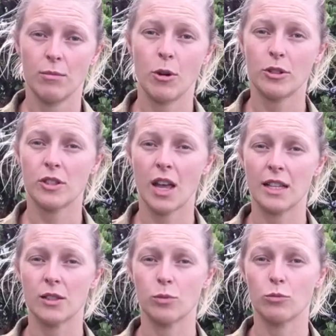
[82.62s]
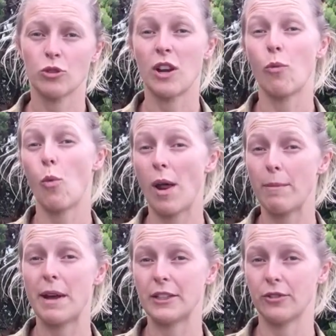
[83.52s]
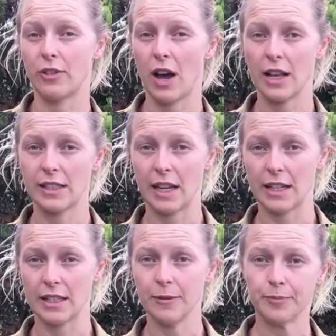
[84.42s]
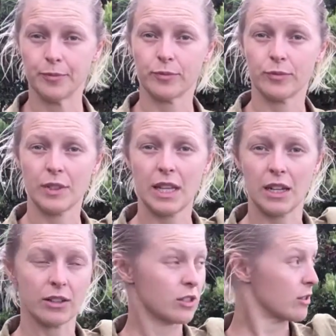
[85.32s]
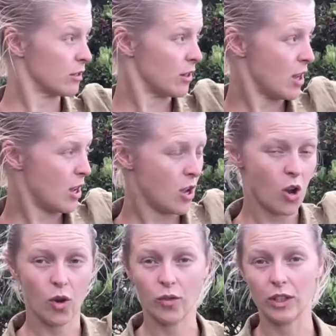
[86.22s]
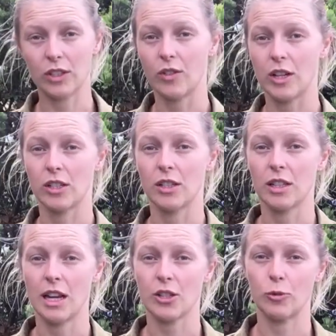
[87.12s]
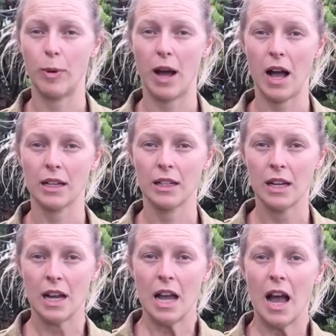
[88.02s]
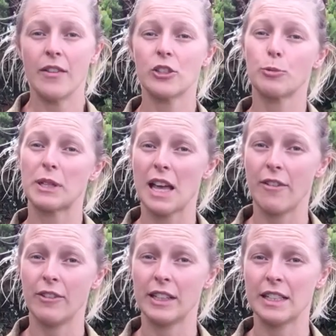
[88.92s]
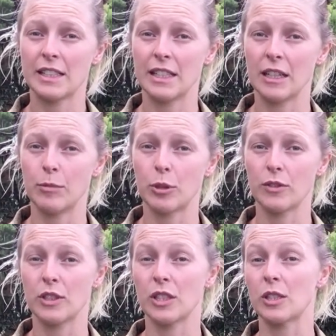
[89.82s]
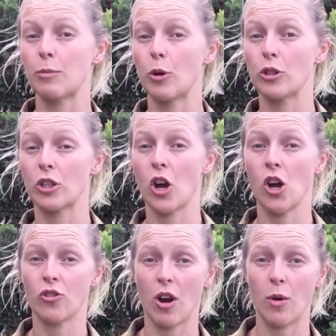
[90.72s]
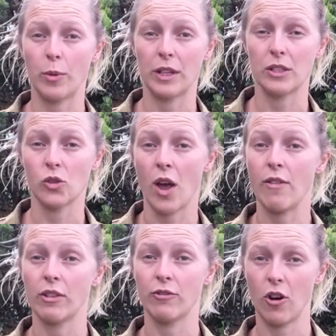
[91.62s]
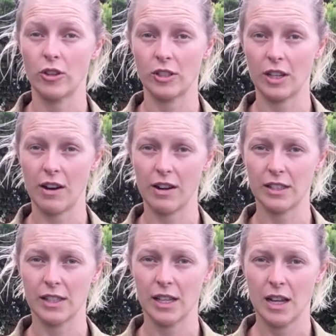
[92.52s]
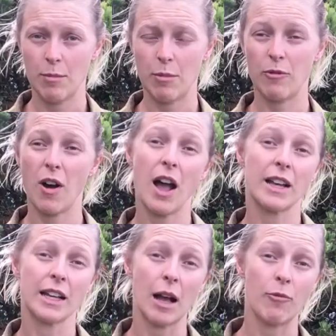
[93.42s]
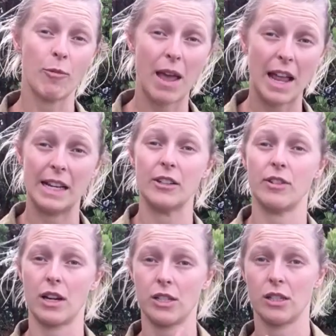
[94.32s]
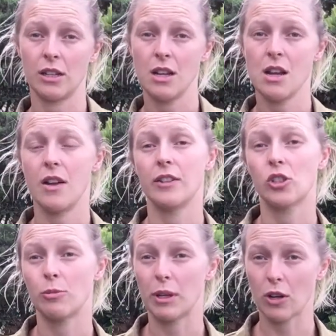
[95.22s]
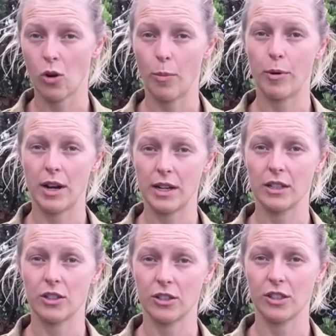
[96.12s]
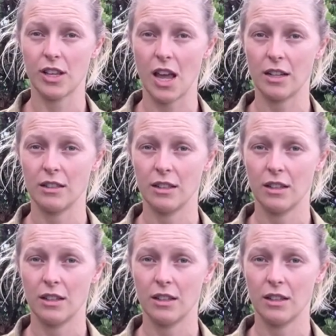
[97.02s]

Most sites should have one major fire sector. Here it's over this direction to the national park, and it should be carefully considered because of its exposure to hot, dry winds or heavily forested areas. But fire can come from any direction, and this should be incorporated into your design.